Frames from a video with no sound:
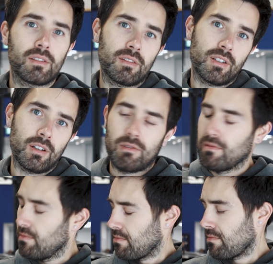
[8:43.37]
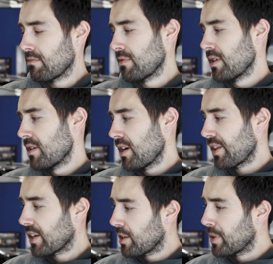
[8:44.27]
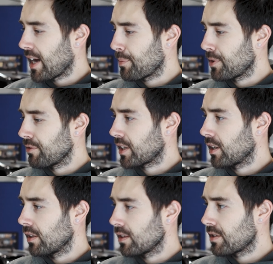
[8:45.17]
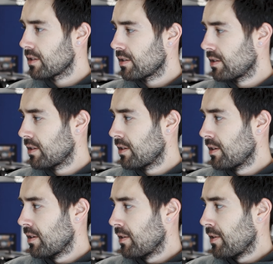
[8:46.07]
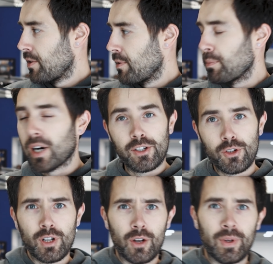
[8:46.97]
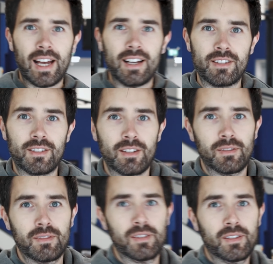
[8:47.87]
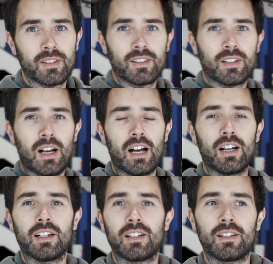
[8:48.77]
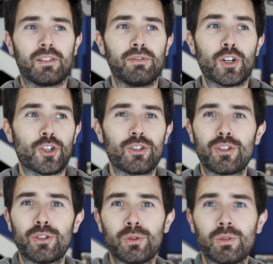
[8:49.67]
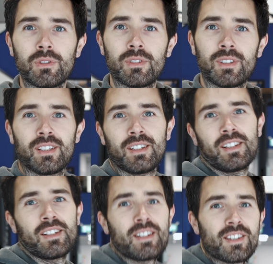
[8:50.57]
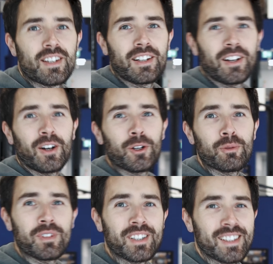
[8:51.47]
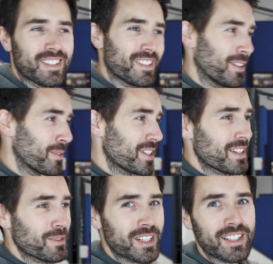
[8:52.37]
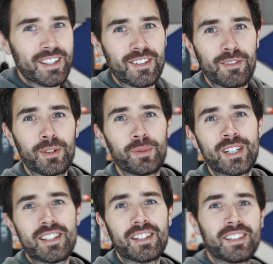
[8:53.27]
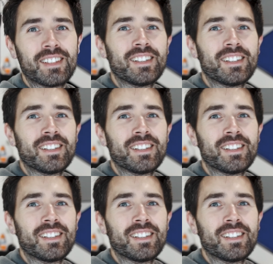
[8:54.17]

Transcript: So I think he'd be happy regardless. But I do know he has version 2 sitting at home. So we'll see what he does over the winter.